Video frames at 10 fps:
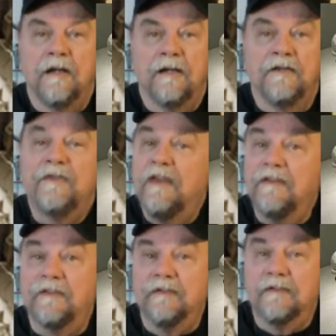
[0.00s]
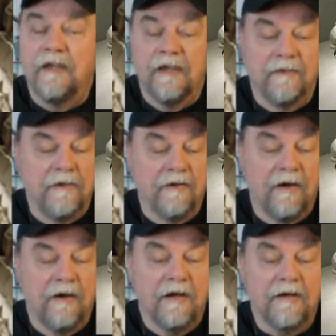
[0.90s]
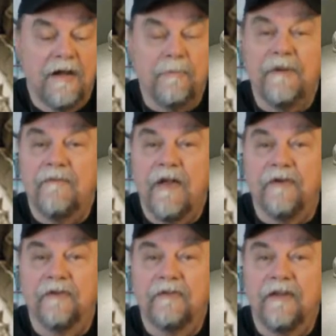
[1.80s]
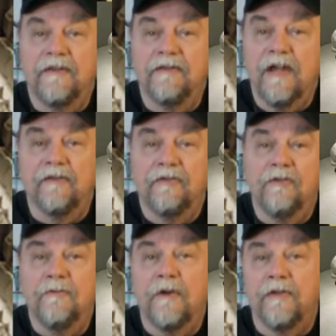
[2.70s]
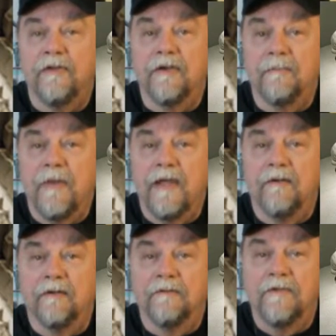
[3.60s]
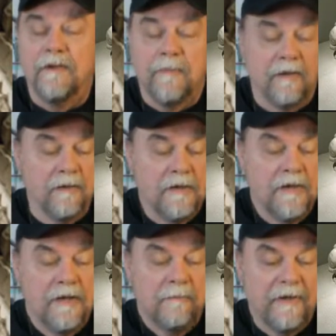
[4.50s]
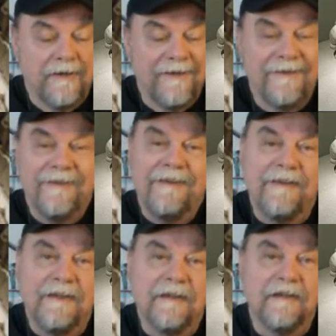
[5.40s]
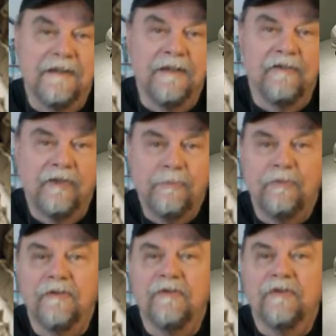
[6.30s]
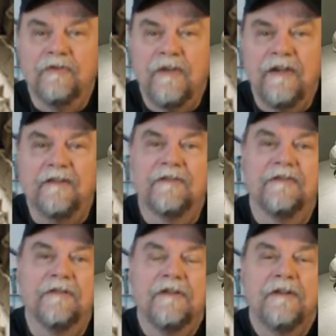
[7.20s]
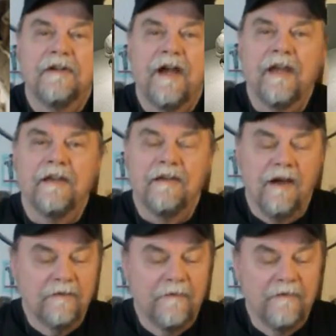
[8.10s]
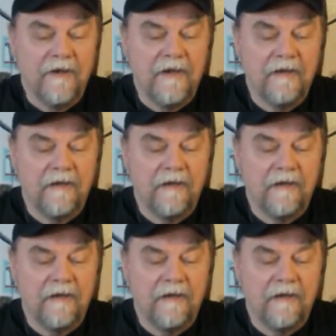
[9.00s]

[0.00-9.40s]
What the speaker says: sphinxes. And there are a couple of others that they're not sure whether they're male or female. But in the Egyptian Sphinx iconography,